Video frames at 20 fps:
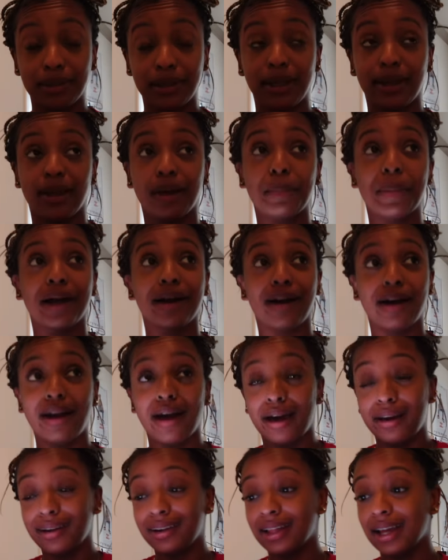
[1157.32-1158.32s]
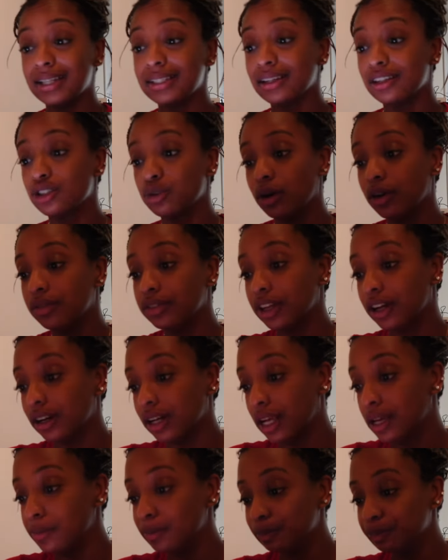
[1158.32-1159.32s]
p.m. I got out of class at
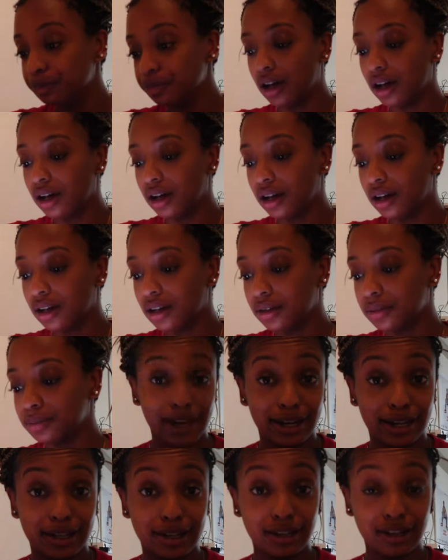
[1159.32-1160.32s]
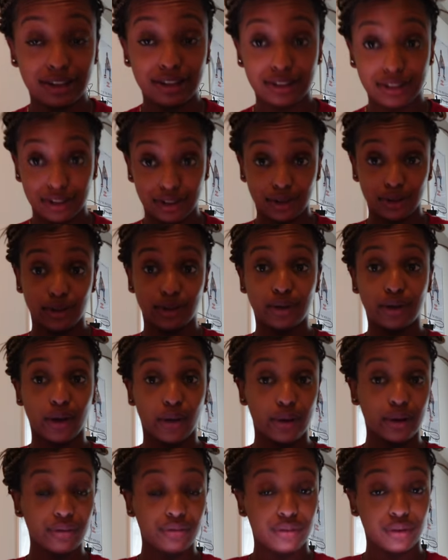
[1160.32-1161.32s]
12:30. I did to
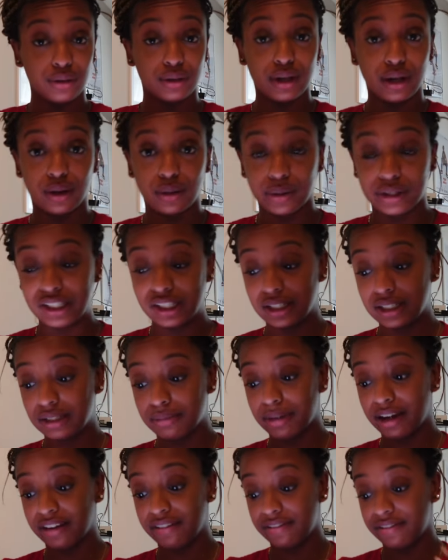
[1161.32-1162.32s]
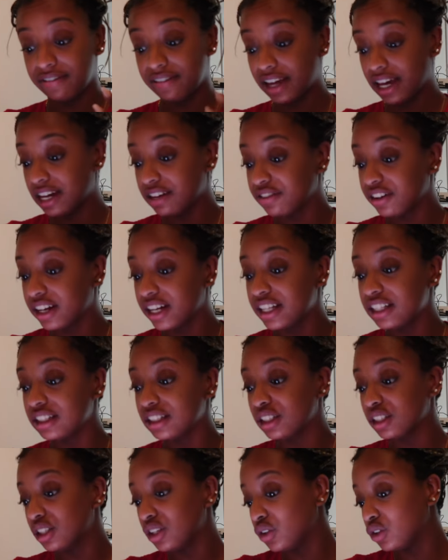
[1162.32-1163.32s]
go to Fudo, which is my favorite
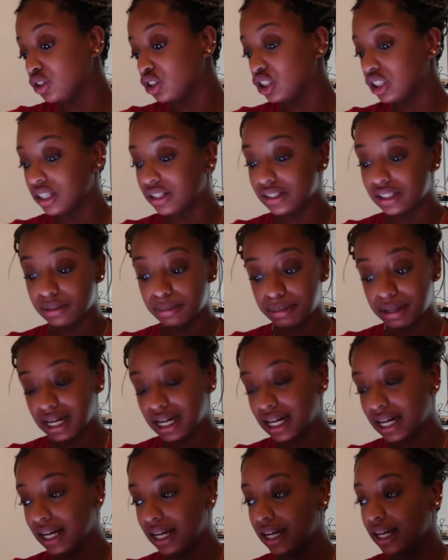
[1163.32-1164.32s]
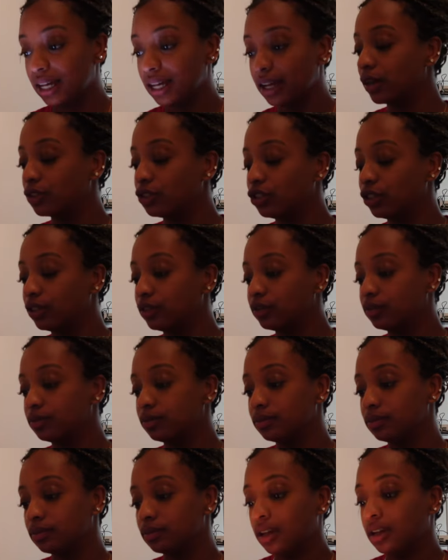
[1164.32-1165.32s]
sushi spot. Actually,
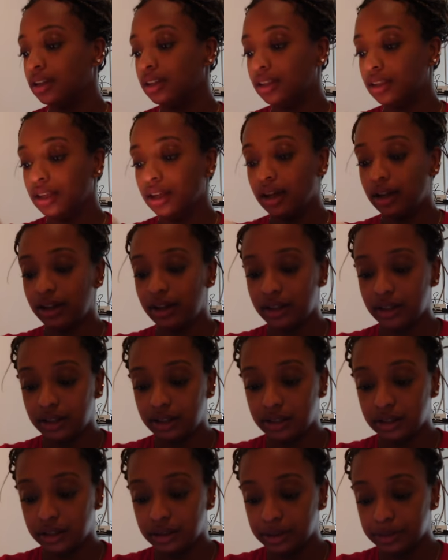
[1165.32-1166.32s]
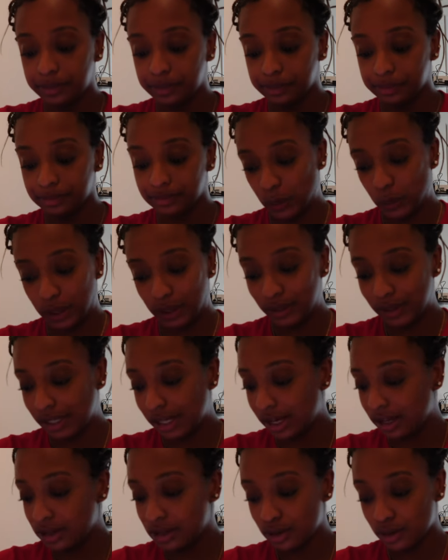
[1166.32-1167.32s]
yum, won't
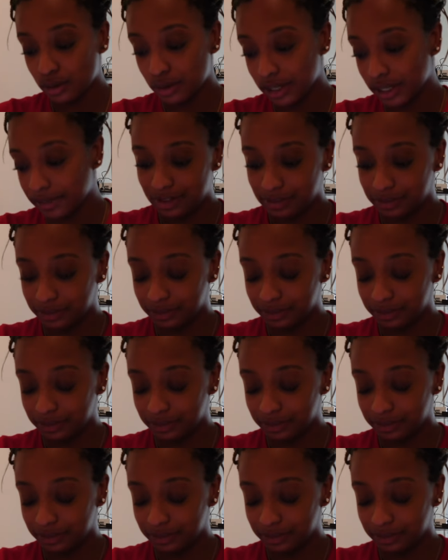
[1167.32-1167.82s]
he do it.